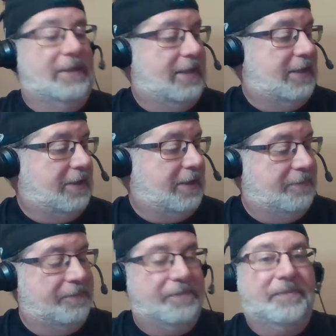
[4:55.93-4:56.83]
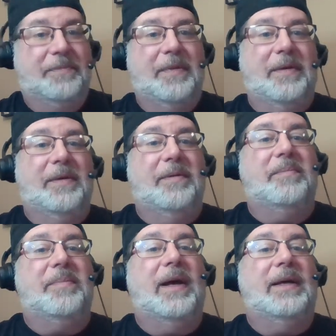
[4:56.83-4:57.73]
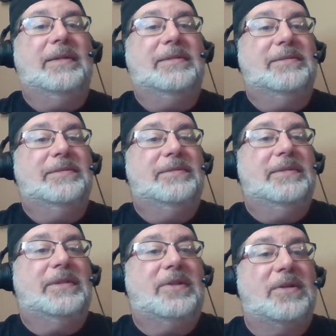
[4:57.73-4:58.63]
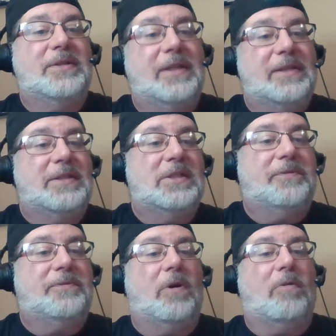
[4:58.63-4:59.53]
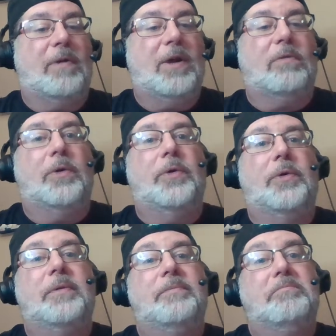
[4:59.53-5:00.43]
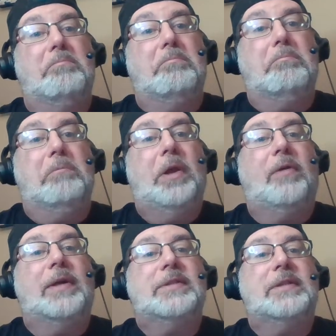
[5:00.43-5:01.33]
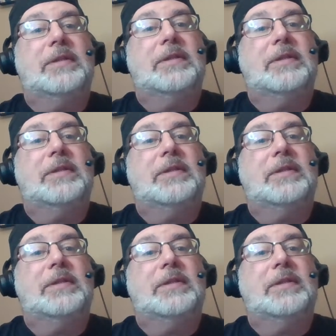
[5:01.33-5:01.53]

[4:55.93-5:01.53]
I don't know. But it turns out this is for a railroad. Interesting.